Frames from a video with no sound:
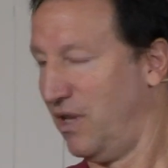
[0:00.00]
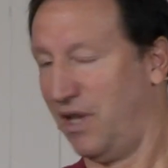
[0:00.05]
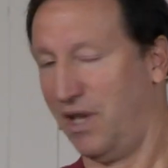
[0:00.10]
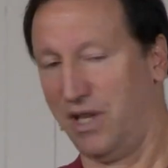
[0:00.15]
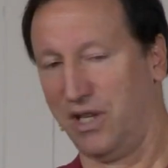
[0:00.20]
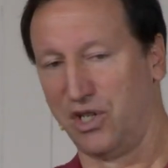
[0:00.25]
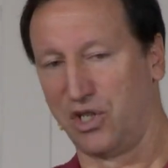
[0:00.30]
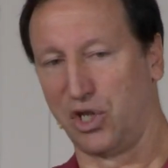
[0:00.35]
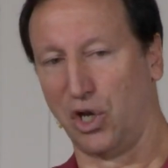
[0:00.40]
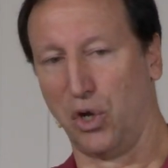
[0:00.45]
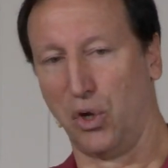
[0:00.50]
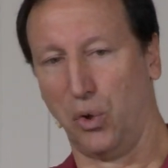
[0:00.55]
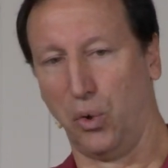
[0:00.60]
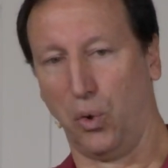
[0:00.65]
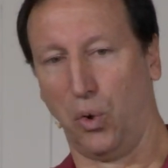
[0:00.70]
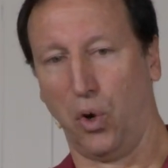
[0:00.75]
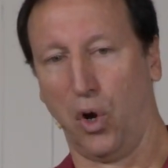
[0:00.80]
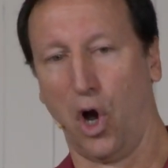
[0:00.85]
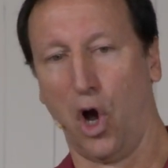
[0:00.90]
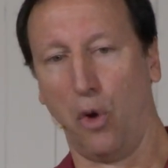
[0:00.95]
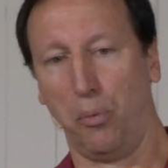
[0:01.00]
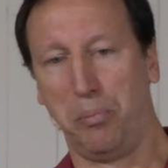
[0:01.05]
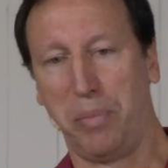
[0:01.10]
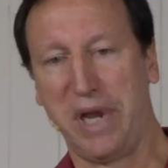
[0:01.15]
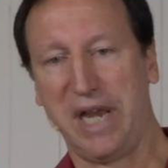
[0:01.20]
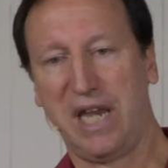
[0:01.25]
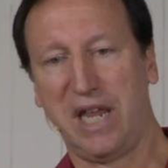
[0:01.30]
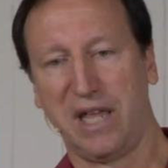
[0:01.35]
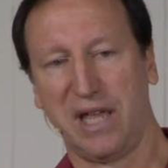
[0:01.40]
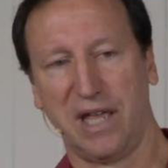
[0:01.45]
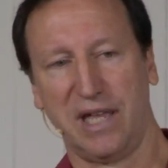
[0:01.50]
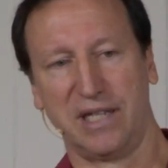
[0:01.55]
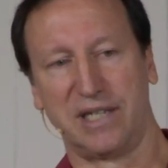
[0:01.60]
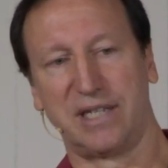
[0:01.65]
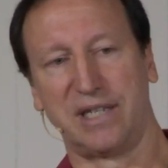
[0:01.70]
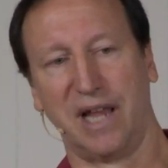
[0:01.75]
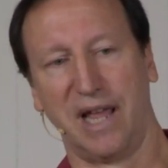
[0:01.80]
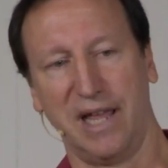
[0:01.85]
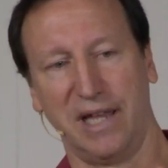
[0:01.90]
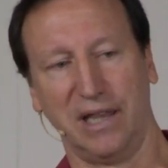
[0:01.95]
So,
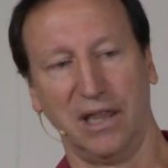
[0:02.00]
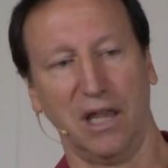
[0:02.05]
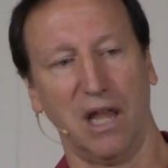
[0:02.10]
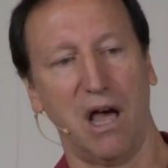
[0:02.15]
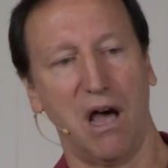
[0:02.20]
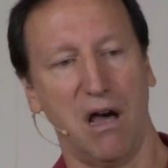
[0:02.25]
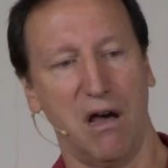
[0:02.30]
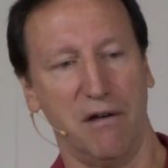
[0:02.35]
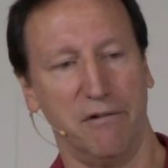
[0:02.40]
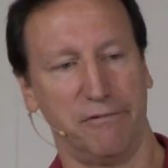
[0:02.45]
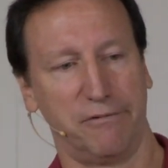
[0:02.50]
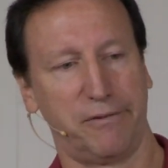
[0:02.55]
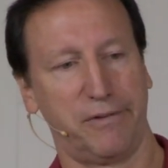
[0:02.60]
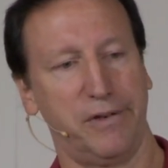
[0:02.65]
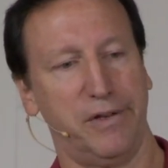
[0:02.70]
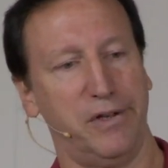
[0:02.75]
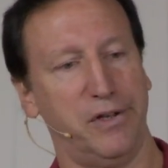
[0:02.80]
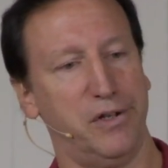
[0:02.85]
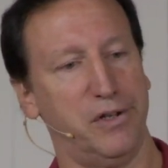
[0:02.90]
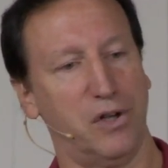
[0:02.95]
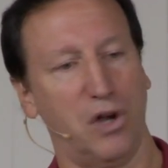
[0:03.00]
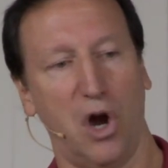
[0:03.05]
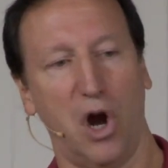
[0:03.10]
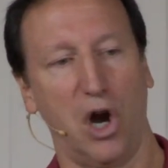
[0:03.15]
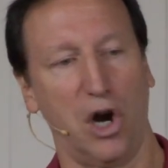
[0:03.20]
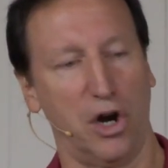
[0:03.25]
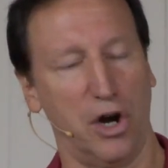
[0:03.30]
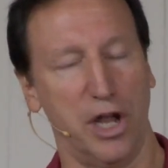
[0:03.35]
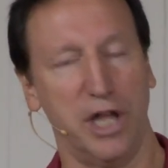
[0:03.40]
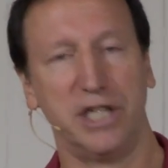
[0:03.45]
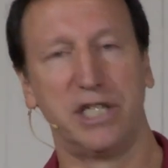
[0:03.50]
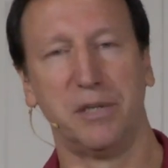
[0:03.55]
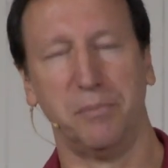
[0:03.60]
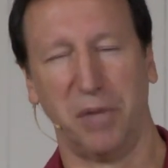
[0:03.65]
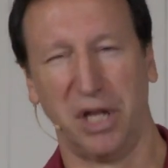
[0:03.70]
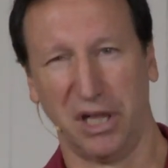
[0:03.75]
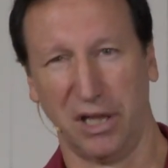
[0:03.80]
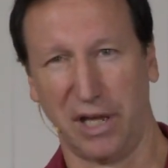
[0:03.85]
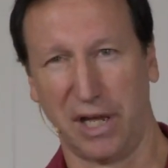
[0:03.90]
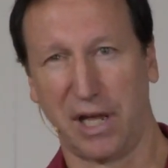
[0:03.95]
obedience and love are
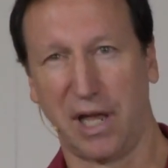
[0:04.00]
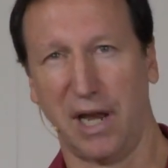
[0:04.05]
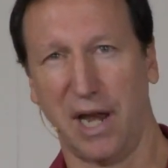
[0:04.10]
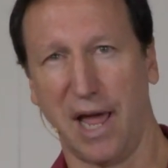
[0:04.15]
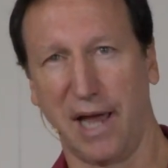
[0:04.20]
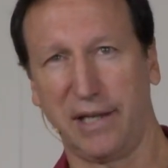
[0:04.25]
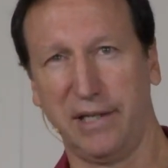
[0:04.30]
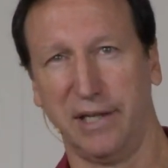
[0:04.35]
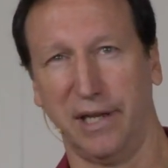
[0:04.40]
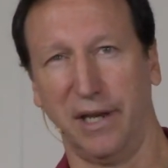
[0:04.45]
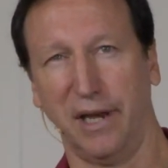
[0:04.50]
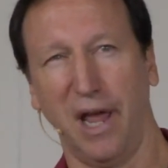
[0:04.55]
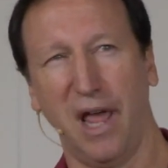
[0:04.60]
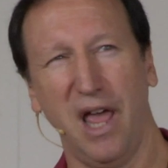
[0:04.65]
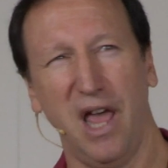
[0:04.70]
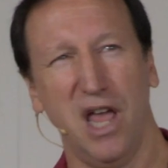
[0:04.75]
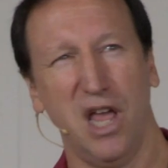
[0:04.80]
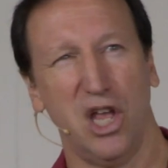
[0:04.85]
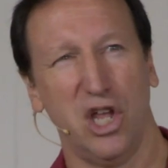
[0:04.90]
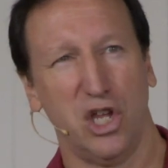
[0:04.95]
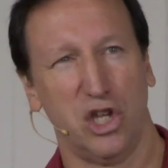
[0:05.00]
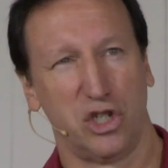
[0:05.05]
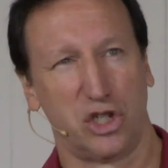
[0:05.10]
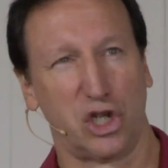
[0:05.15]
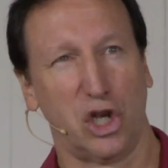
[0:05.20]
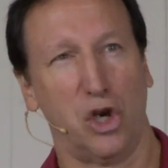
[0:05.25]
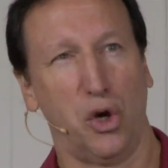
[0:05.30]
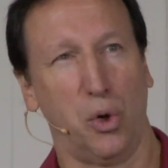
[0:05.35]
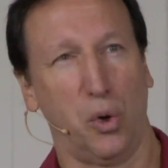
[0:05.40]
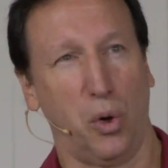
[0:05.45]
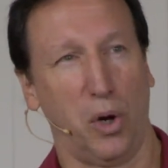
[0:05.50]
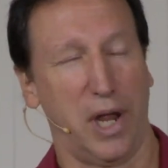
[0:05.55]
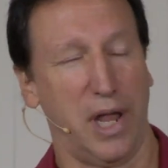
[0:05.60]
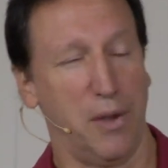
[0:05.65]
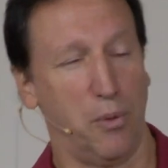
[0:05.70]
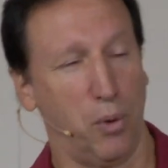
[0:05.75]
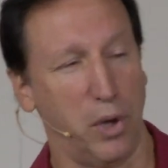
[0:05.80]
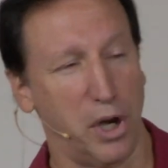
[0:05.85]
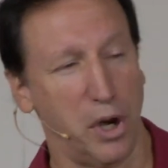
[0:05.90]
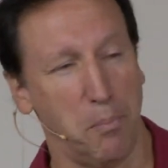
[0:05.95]
intimately connected. So,
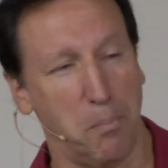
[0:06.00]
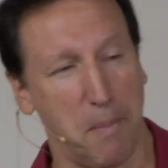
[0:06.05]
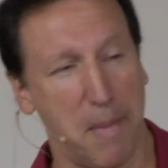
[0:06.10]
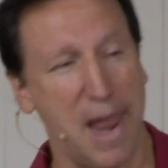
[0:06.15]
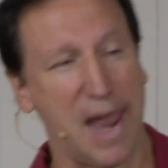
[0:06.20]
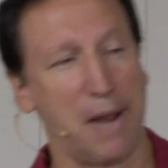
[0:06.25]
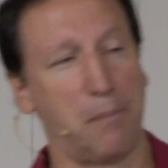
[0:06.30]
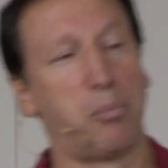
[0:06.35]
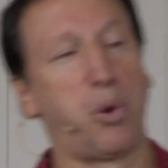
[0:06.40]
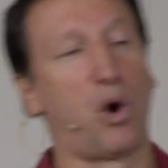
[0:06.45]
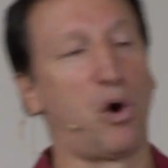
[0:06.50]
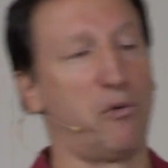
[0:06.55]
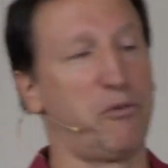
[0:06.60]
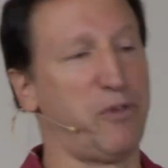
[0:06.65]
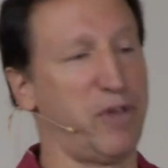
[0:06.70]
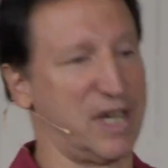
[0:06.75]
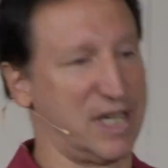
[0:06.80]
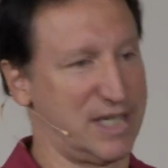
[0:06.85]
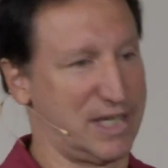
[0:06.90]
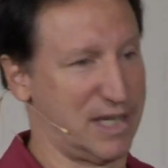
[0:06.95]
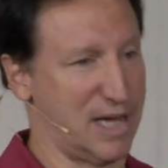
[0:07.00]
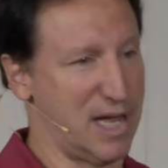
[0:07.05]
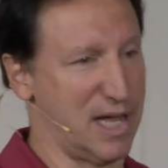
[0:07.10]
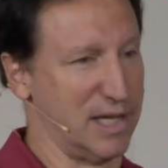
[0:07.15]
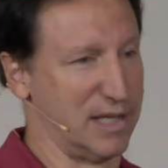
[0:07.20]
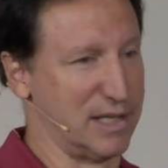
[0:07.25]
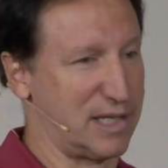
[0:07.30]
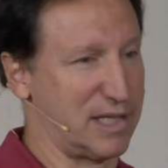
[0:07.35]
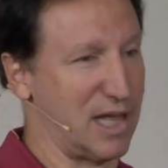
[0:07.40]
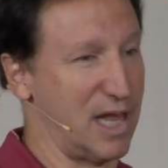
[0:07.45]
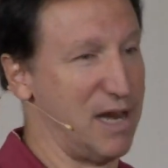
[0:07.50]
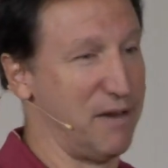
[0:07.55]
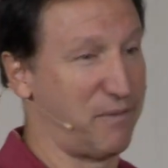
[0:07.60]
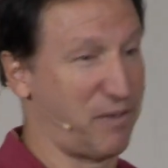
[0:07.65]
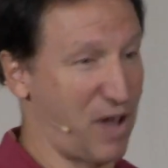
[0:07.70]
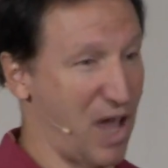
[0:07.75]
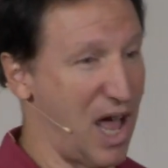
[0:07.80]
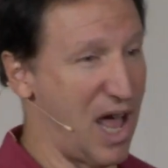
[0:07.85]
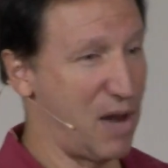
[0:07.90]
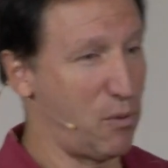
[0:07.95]
it would make perfect sense that if
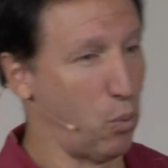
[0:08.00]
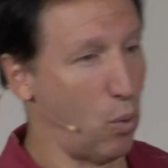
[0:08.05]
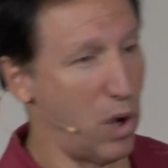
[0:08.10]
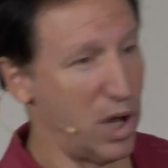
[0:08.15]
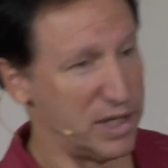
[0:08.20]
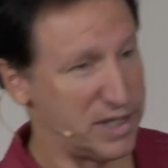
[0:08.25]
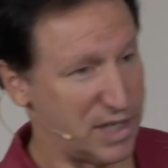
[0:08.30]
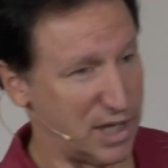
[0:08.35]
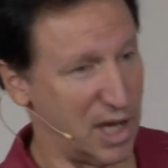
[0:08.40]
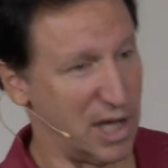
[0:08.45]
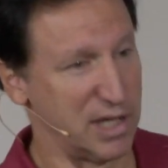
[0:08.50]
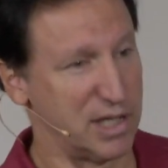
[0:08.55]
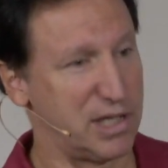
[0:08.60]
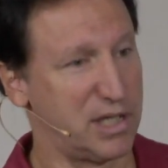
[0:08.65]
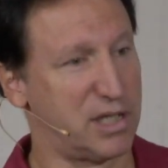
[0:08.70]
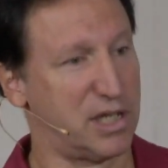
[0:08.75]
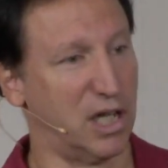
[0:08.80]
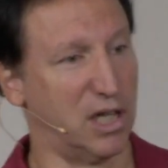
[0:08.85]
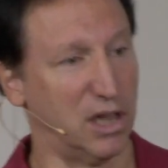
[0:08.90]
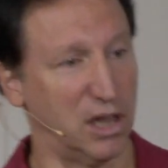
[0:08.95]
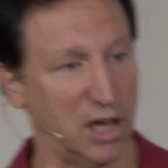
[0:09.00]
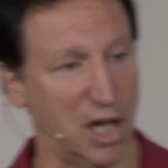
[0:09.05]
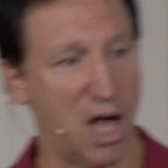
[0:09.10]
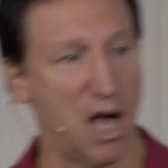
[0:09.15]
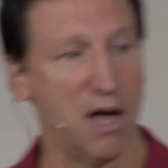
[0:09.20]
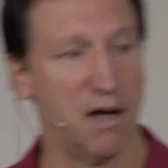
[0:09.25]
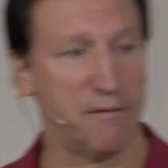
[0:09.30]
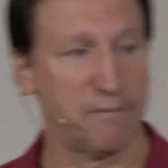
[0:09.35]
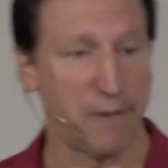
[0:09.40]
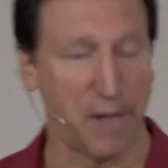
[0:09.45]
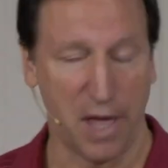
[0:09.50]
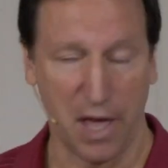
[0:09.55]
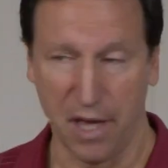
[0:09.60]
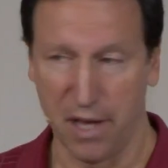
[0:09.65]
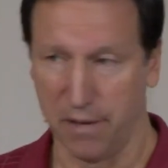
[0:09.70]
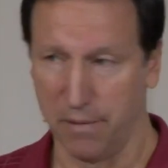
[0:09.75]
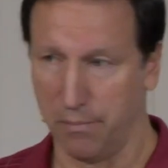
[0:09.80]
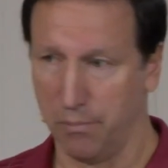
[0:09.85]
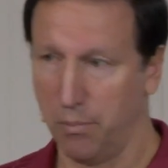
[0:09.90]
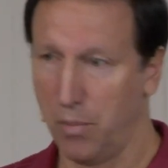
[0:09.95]
God wants us to love
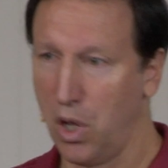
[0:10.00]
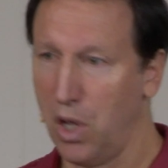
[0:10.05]
Him